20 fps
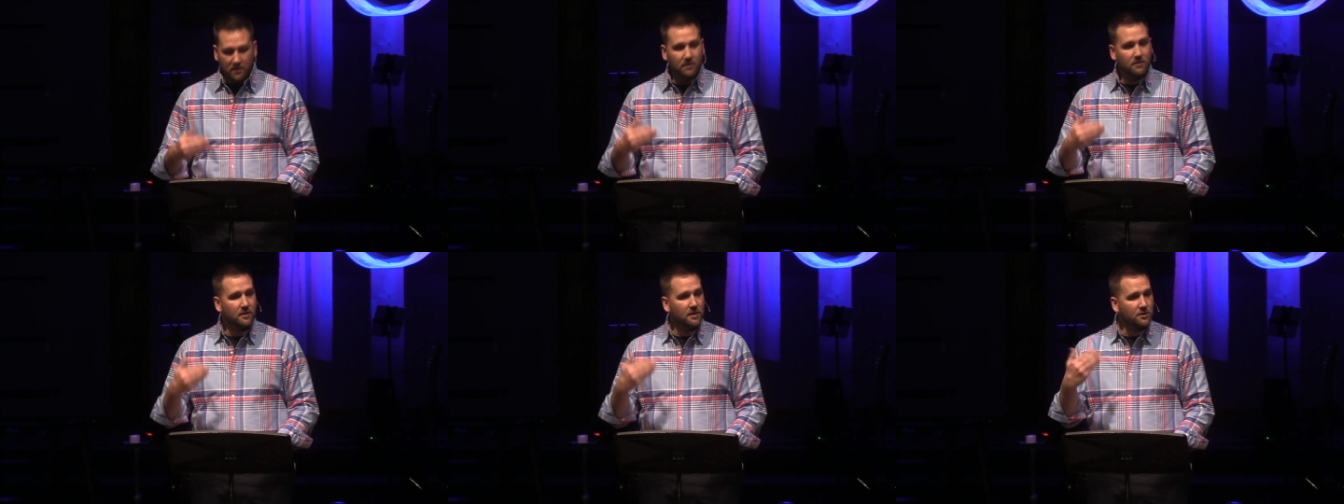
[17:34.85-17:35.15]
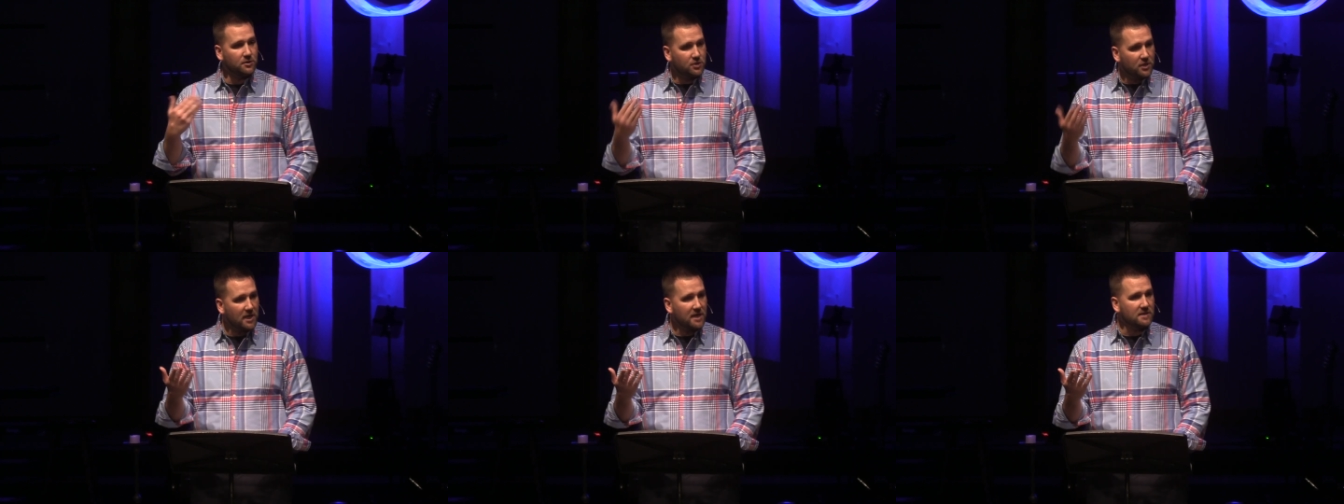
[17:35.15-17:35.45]

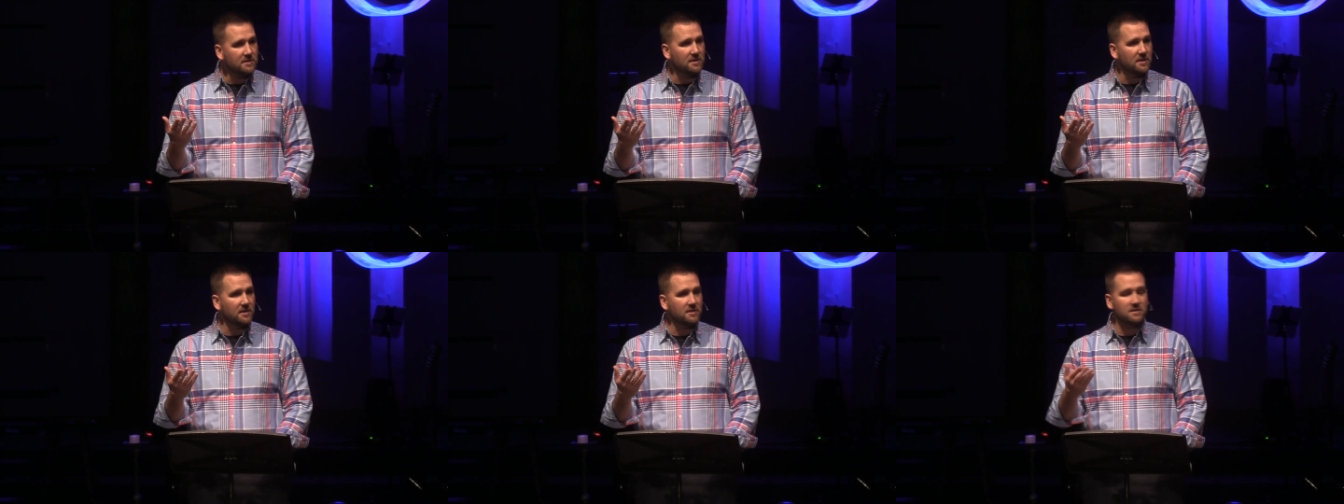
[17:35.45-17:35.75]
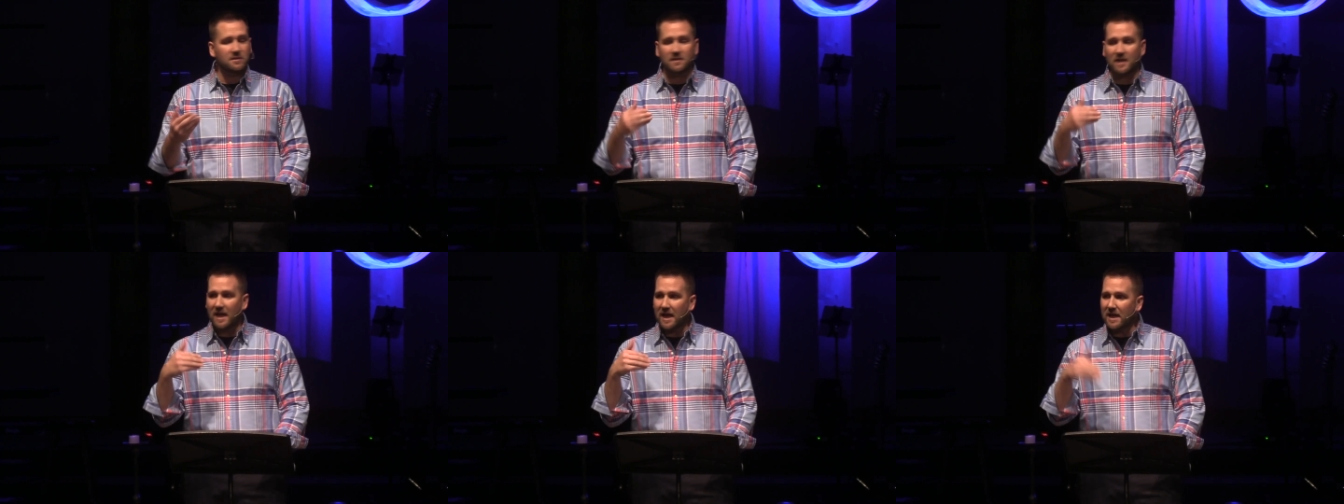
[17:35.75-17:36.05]
then
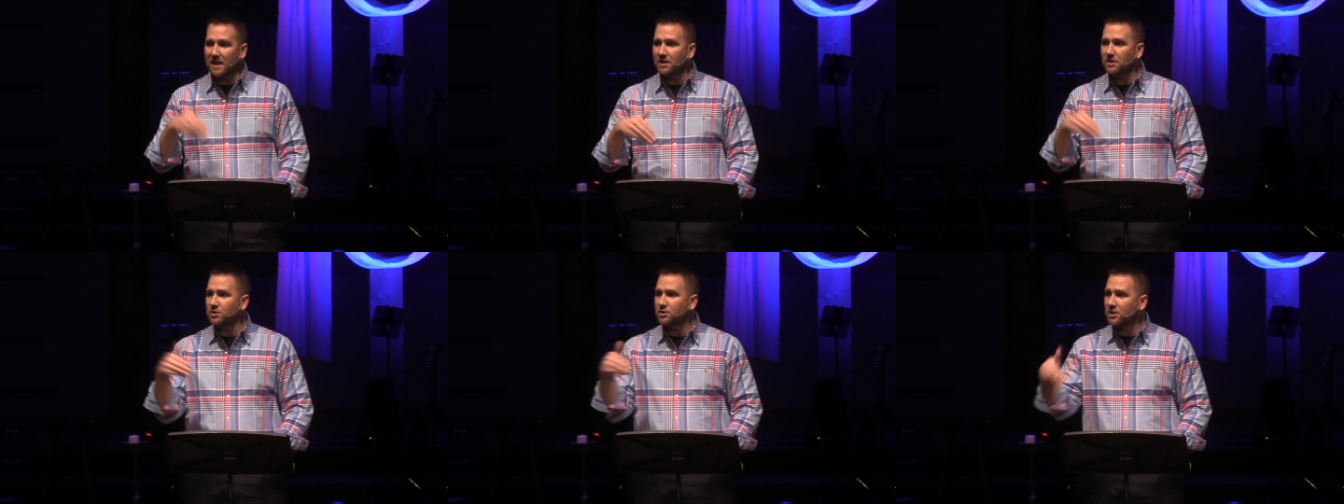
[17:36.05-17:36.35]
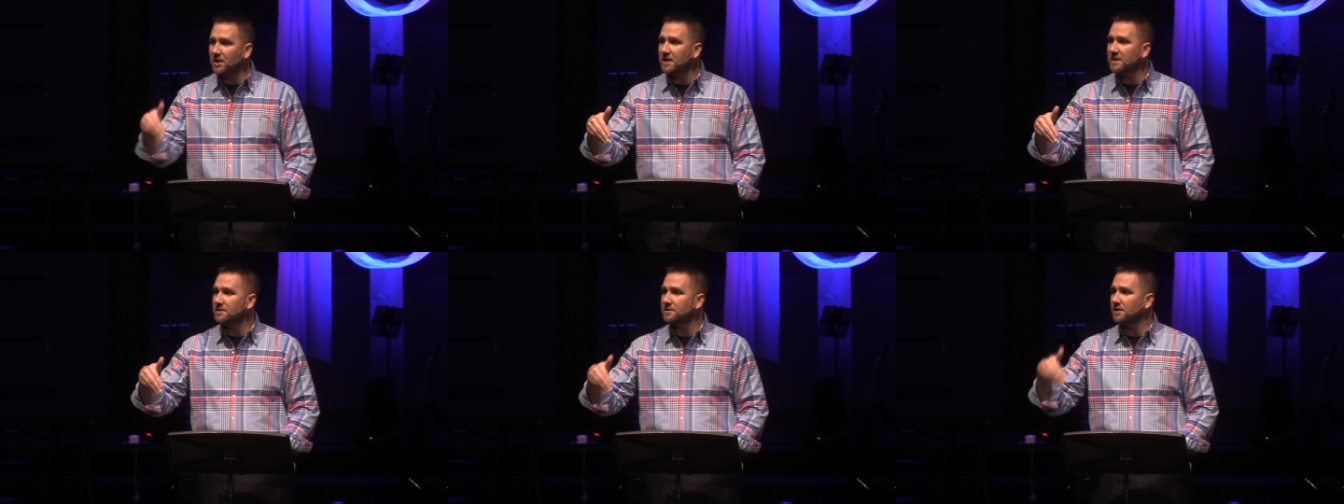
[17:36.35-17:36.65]
Jesus, in
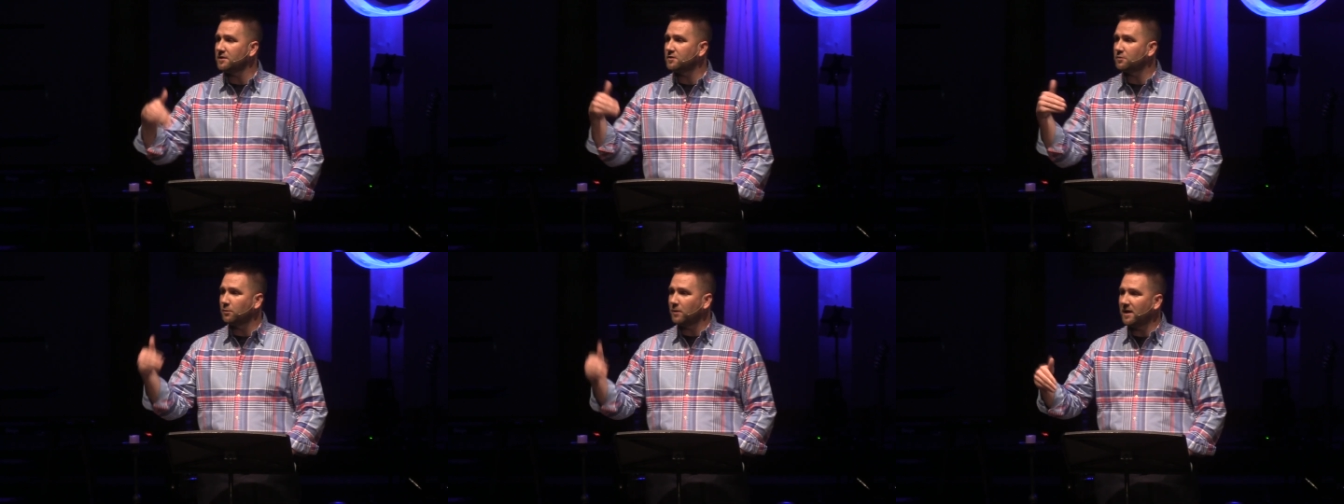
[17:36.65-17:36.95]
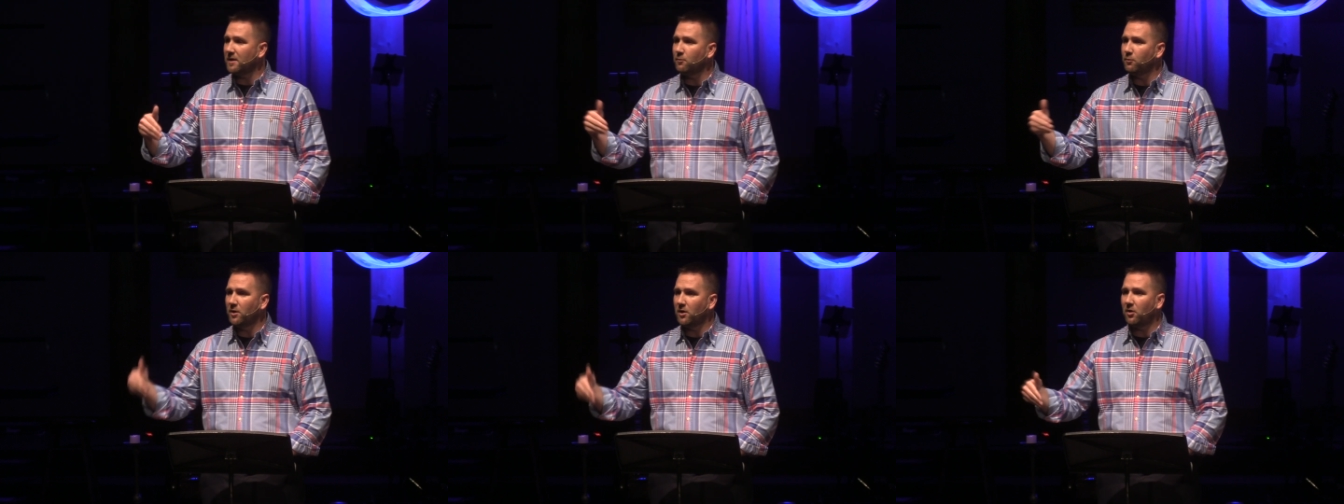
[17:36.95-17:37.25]
Jesus,
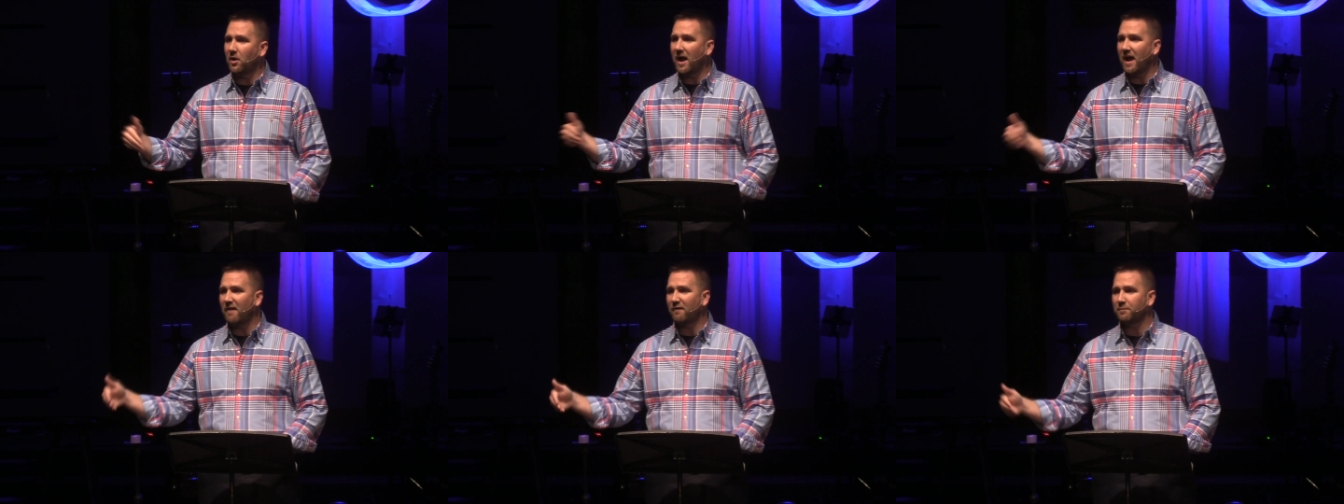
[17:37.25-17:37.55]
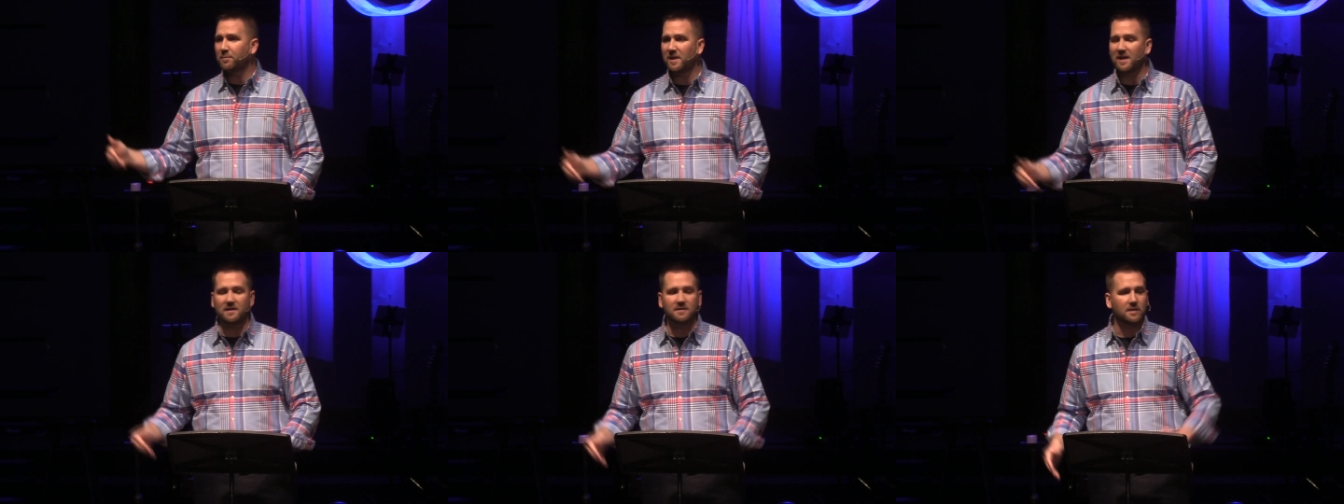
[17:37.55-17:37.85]
we will
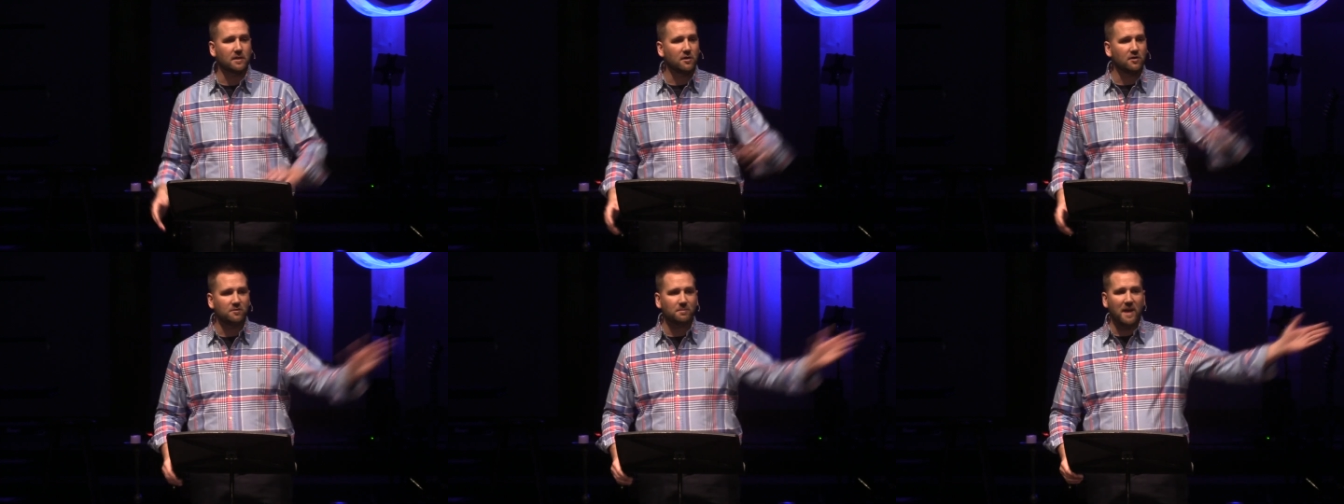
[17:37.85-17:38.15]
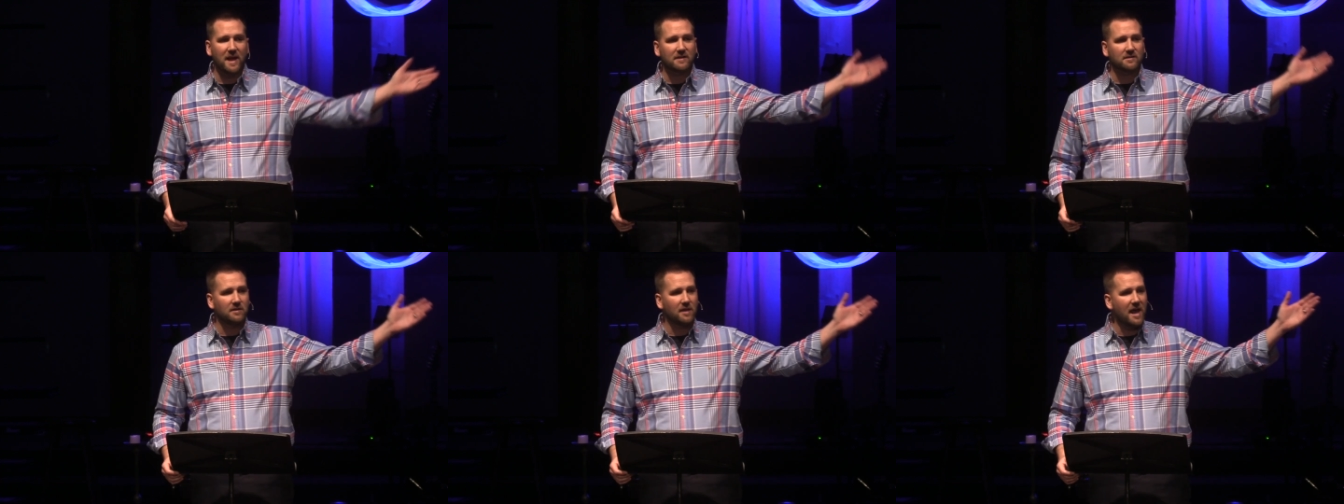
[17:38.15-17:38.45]
have peace. It goes
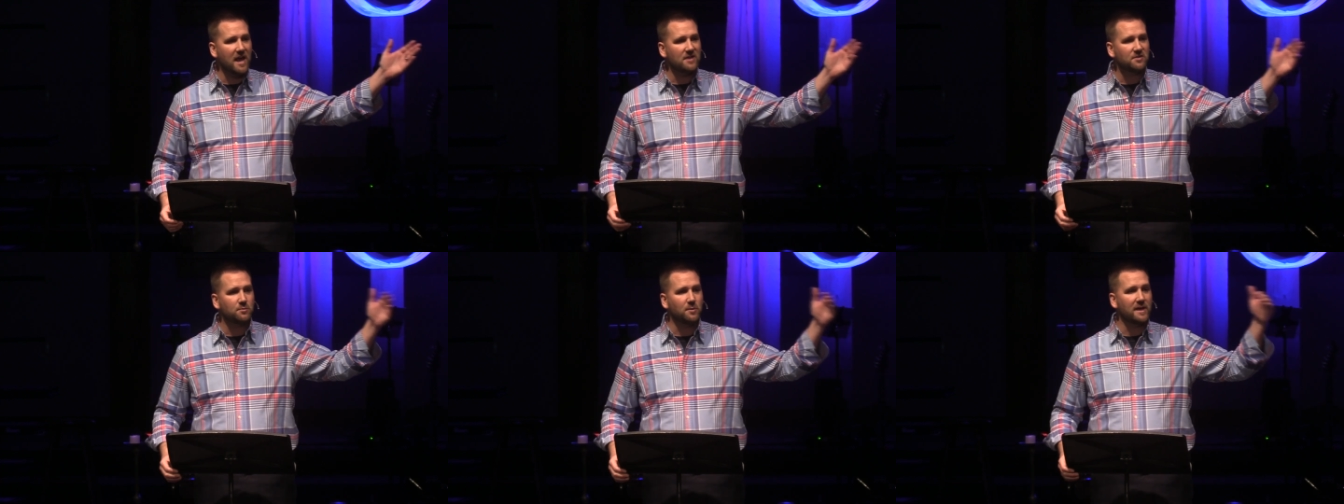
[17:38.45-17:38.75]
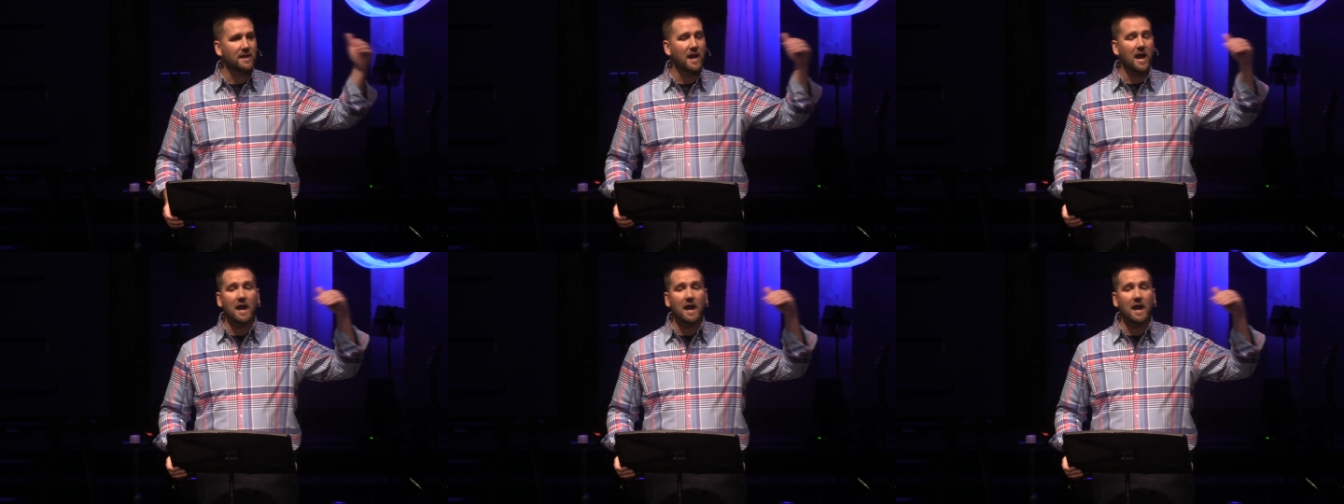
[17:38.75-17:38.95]
back to last week.